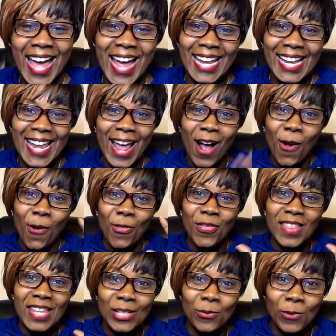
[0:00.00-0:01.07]
Now,
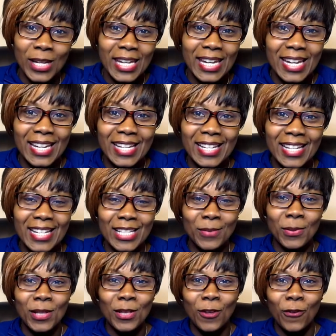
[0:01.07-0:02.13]
this week, it's
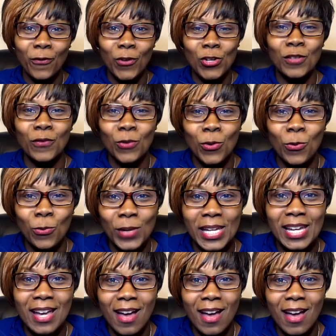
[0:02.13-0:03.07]
been the first full week